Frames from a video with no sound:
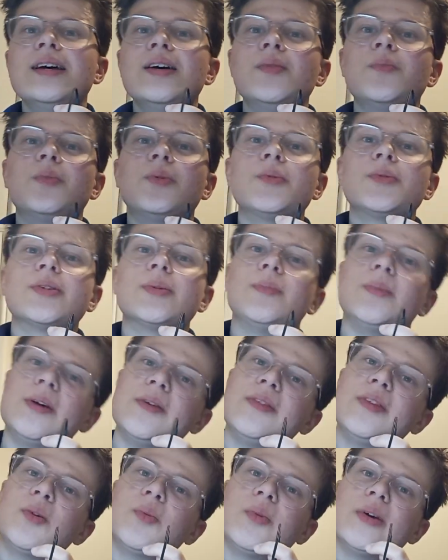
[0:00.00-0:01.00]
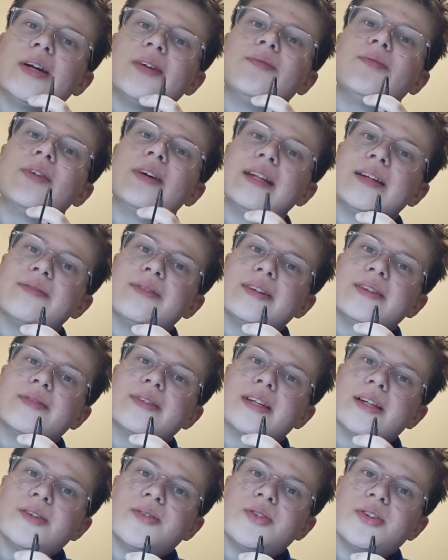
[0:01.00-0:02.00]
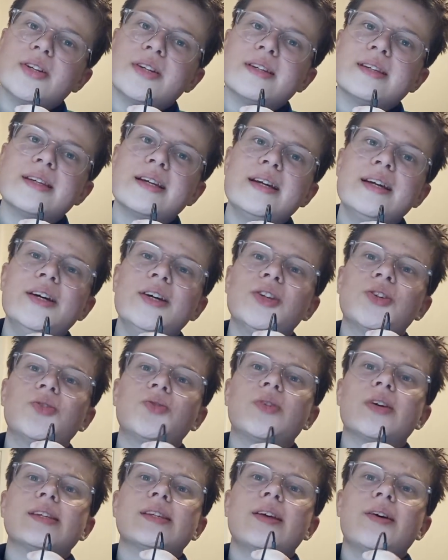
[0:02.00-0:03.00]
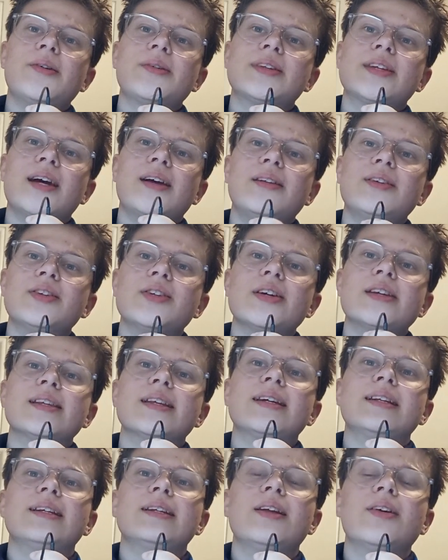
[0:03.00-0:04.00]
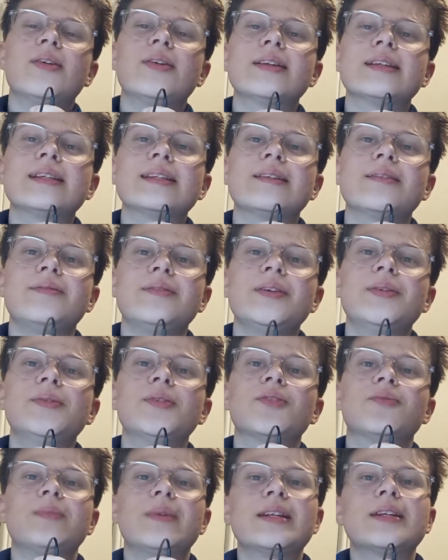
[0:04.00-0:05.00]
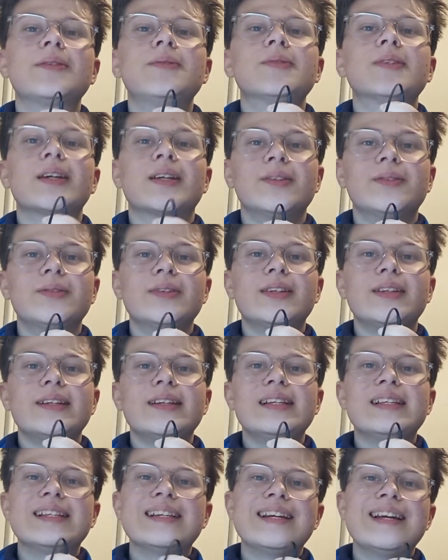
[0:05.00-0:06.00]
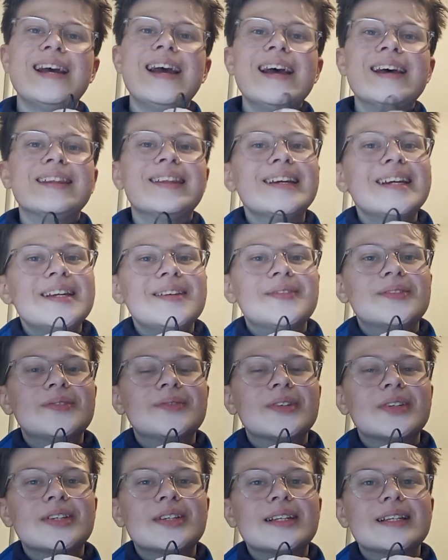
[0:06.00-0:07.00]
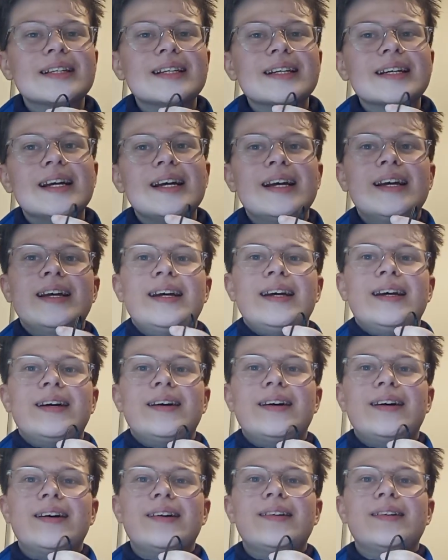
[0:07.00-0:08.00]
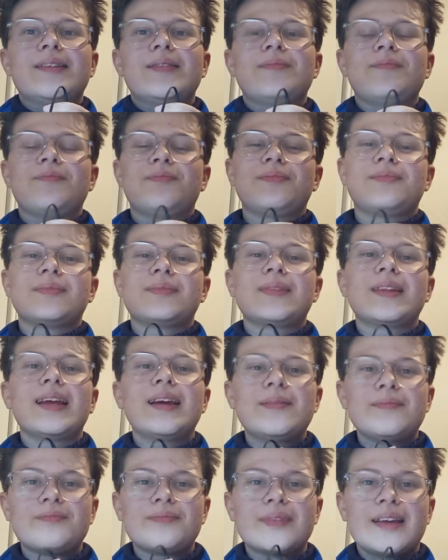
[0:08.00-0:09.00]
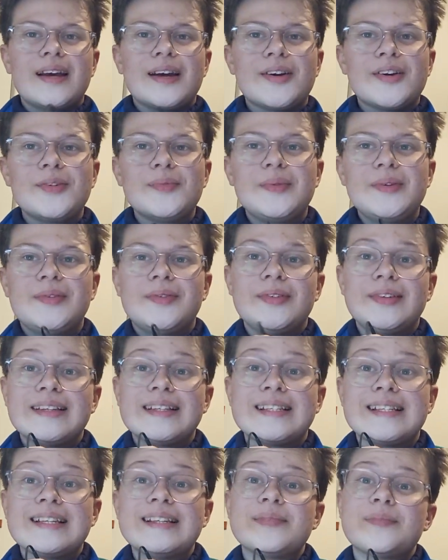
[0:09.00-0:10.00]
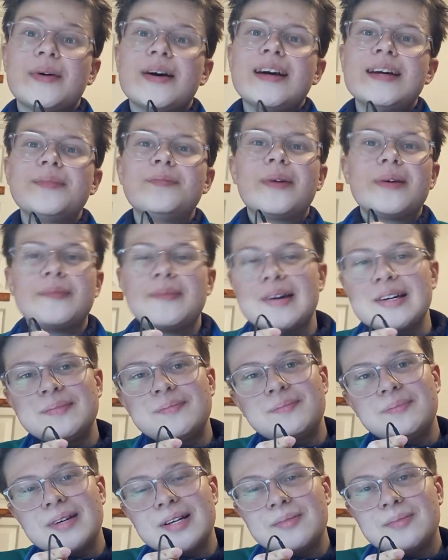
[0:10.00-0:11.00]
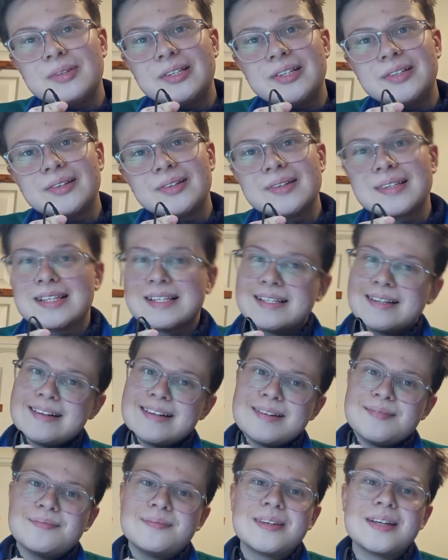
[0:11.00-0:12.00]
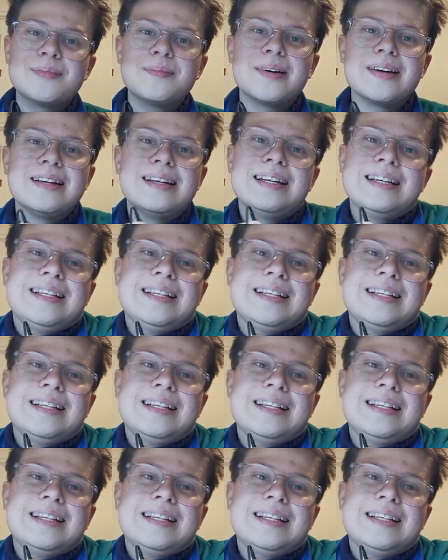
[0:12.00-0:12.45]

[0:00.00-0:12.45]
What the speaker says: but also pave the way for innovative solutions to address health challenges and enhance the field of medical technologies. Thank you for watching. I hope you feel as inspired by my biomaterials as I am. Goodbye.